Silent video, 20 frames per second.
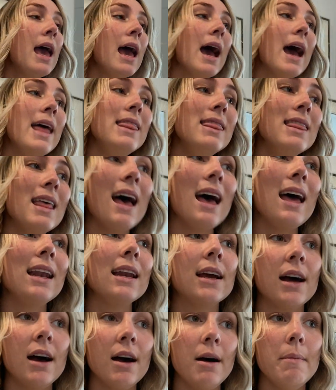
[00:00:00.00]
and then
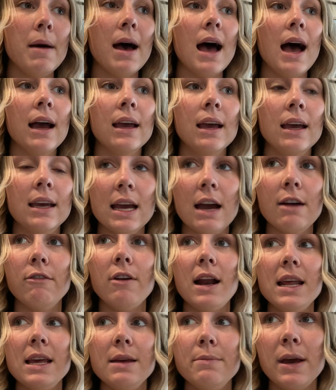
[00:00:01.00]
come back, get
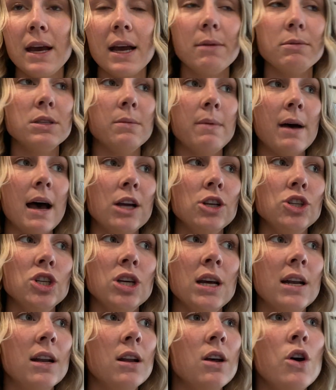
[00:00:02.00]
ready, pick up
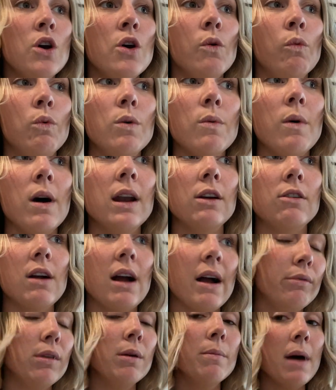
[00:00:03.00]
Sebastian. We wanna
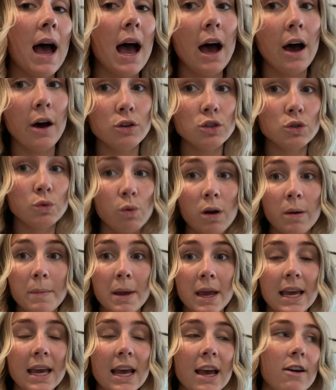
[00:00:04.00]
grab them a
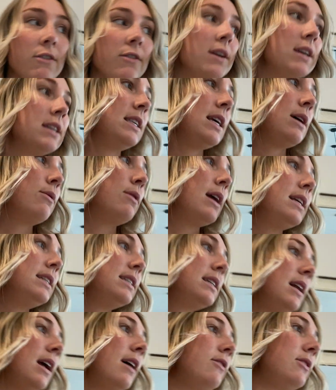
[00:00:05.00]
housewarming gift because they were nice
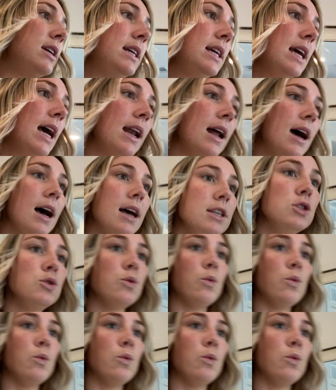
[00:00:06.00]
enough to get us